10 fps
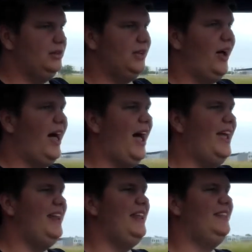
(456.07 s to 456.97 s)
so
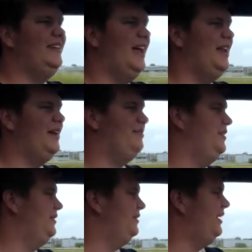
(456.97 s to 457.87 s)
I need to get off
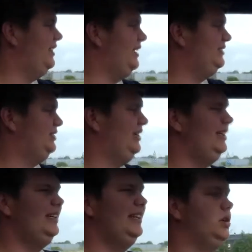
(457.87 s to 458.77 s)
to do that actually.